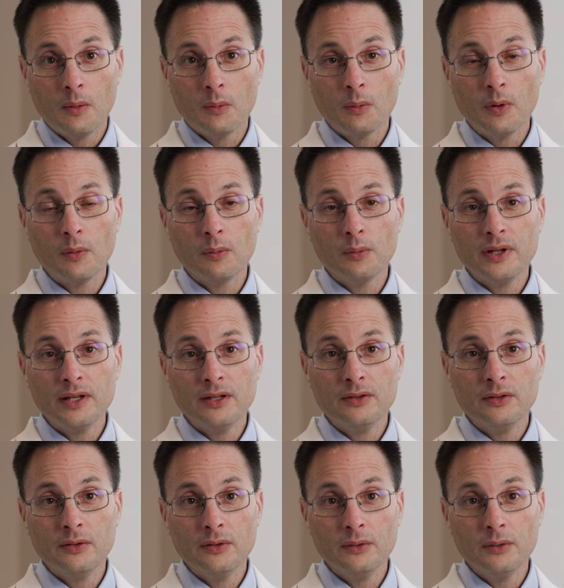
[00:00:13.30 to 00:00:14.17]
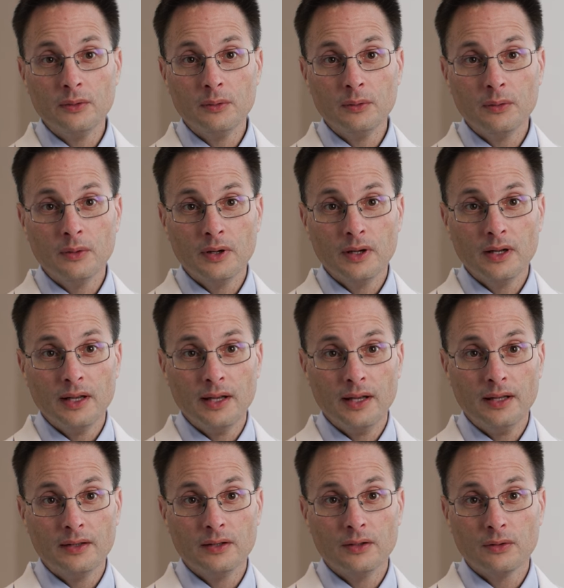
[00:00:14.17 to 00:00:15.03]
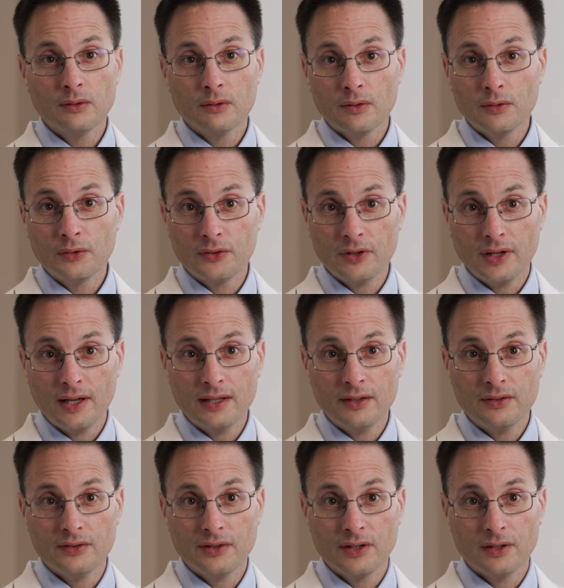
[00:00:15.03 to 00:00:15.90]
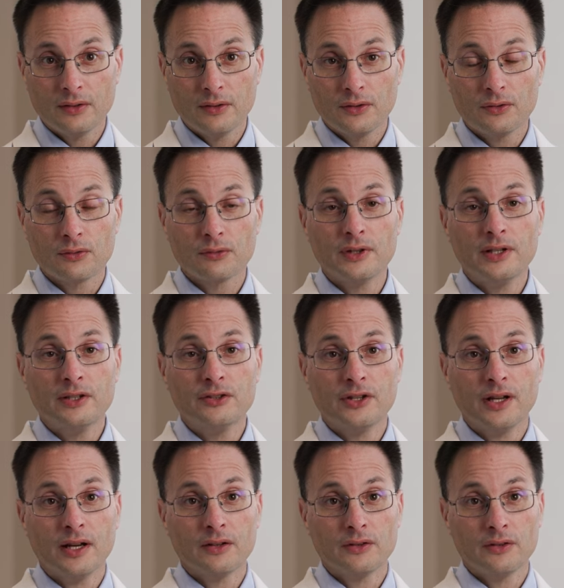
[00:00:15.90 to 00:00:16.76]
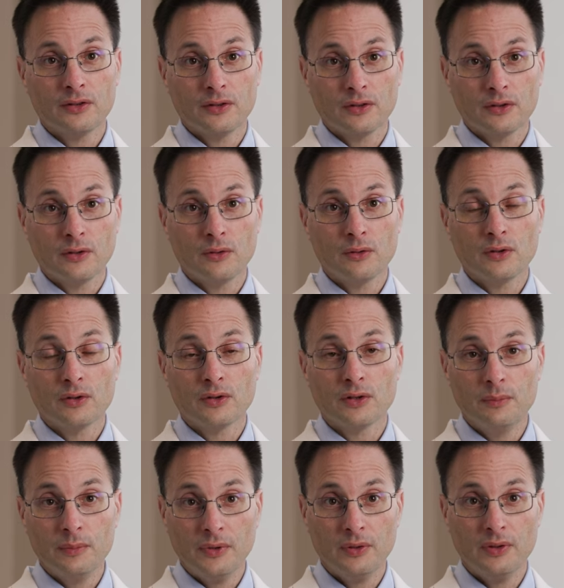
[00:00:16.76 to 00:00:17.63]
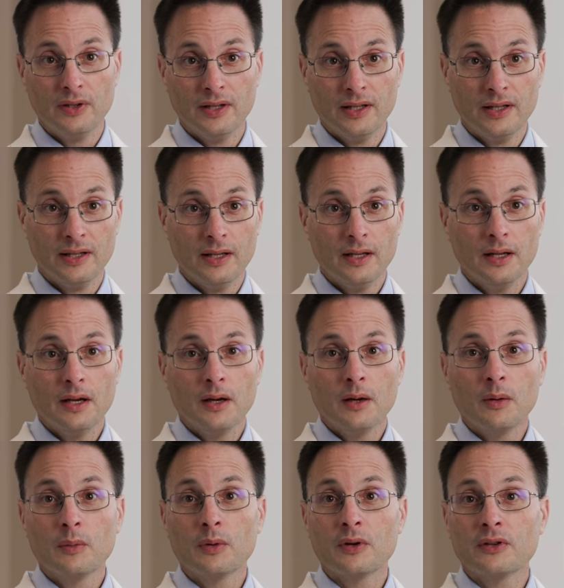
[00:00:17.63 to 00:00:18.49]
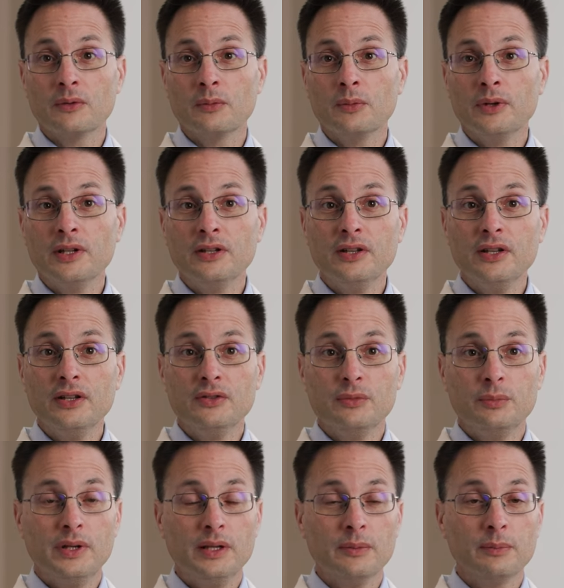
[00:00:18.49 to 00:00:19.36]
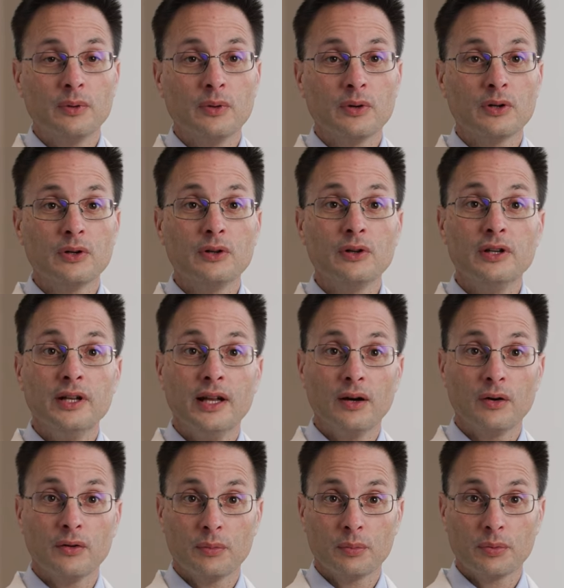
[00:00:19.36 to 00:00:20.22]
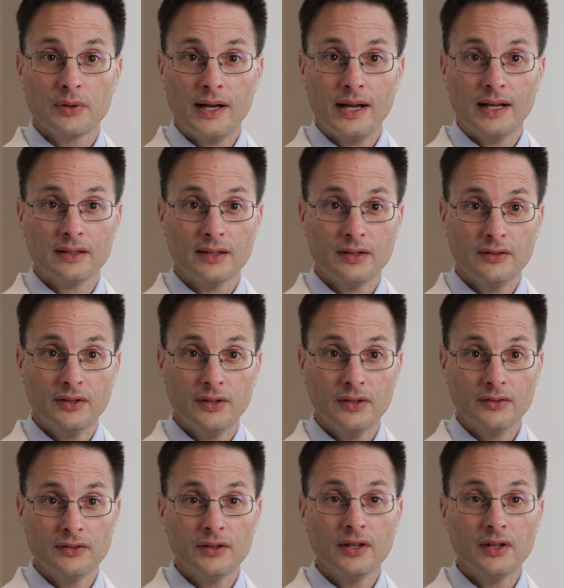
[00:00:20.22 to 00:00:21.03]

what we do in the Neuroscience Center is reach out to the local community, where we teach people good health practices,